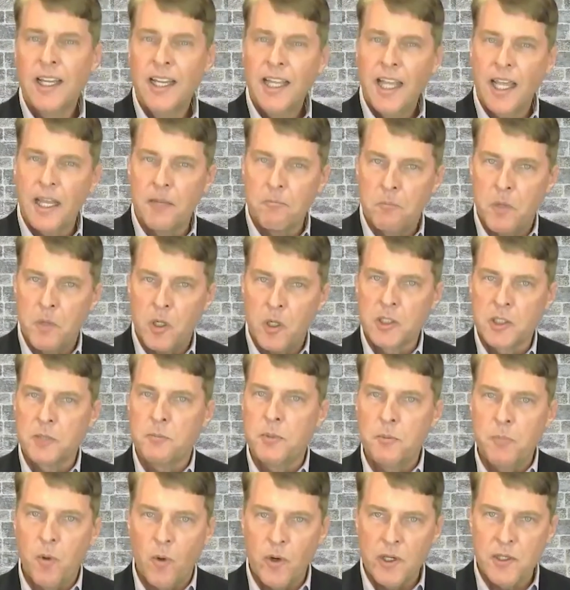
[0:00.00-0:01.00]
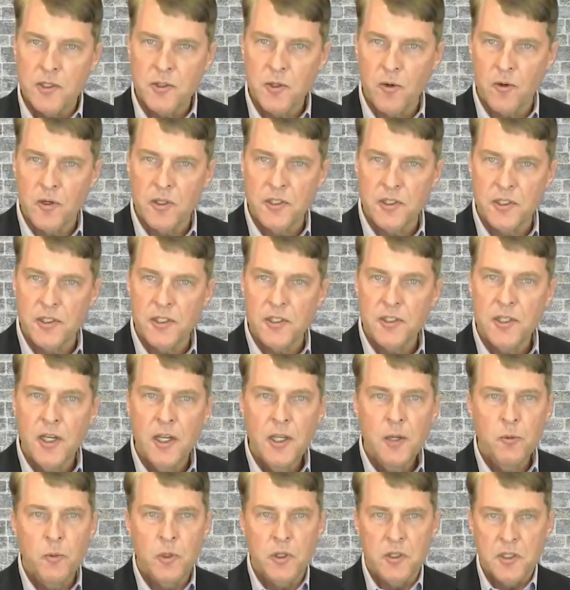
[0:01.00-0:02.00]
at multiple point
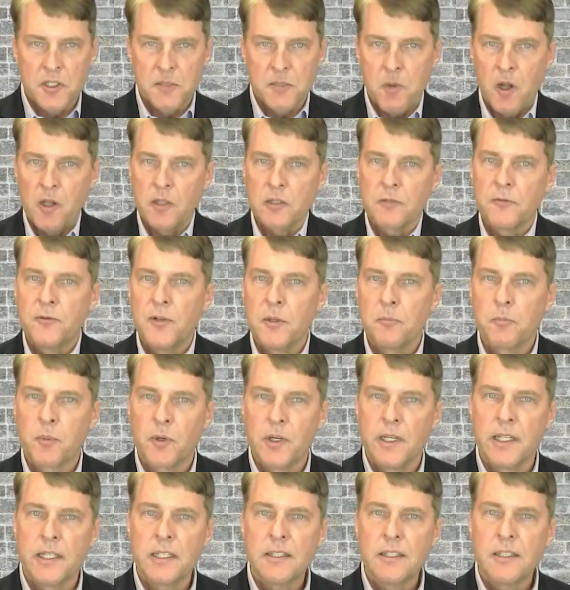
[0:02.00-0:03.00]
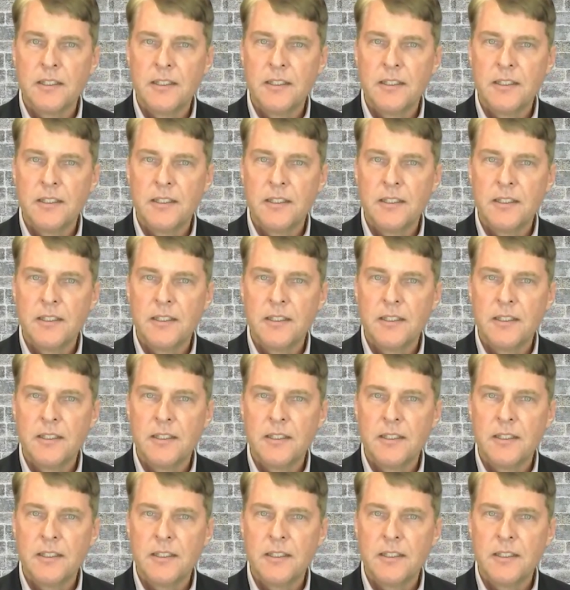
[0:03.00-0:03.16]
sources with a smaller footprint,